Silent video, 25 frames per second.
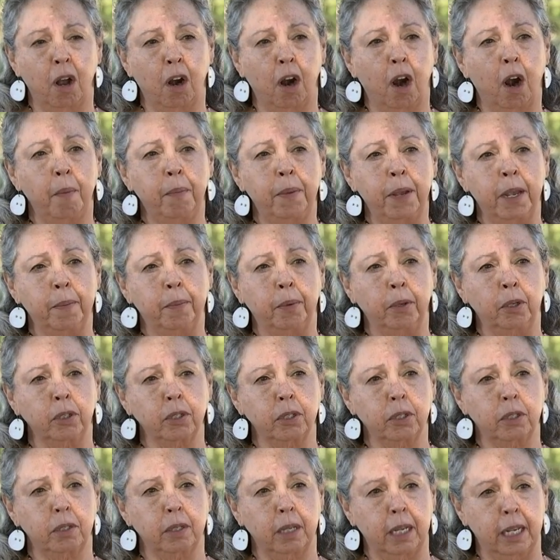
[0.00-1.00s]
on our
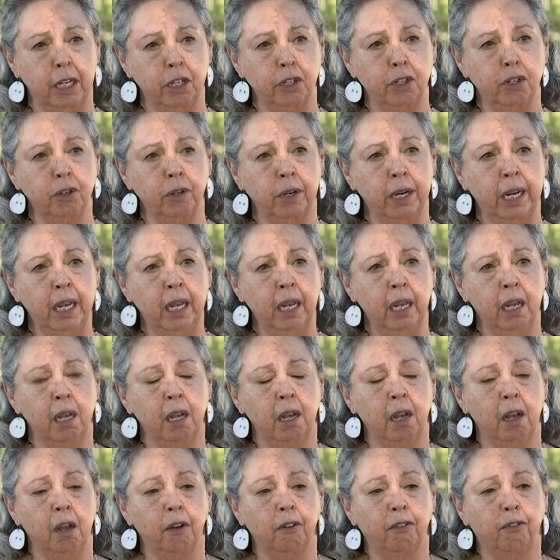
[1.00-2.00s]
people's history
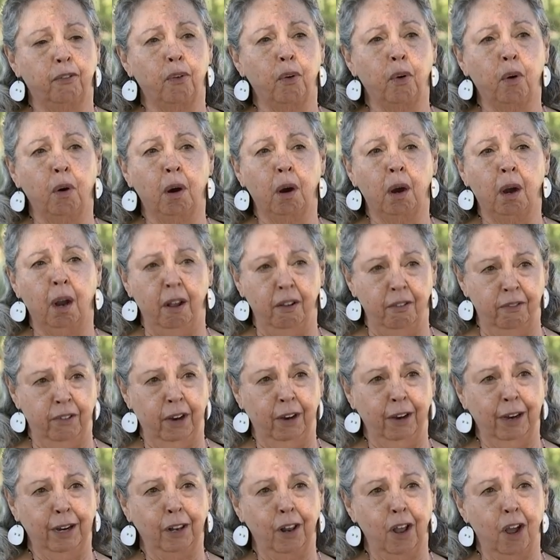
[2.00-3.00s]
for a
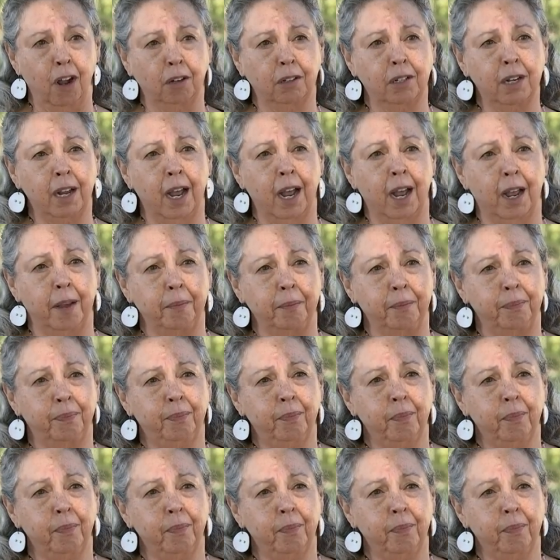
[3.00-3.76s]
very long time.